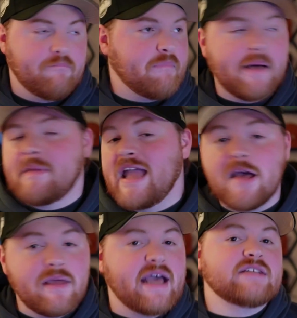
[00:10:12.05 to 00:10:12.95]
But
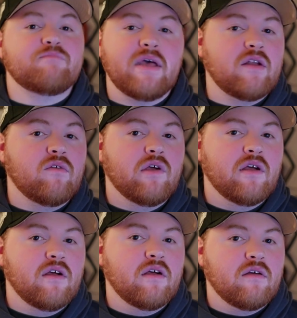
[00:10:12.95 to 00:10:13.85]
Miami
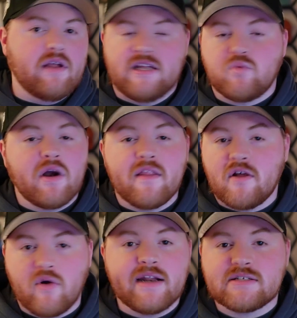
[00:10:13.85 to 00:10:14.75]
is one of the
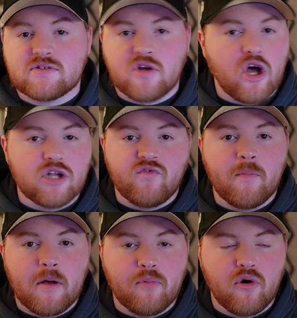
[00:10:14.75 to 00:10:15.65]
greatest college
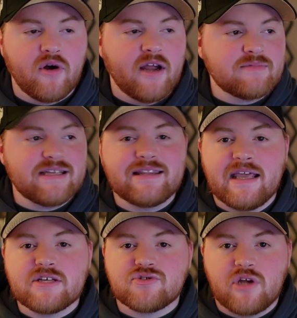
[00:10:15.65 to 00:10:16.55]
football programs in the
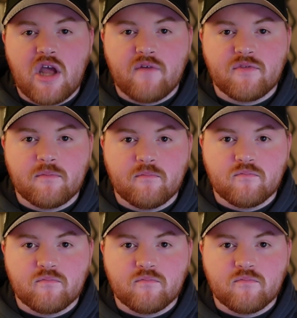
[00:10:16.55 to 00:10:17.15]
history of the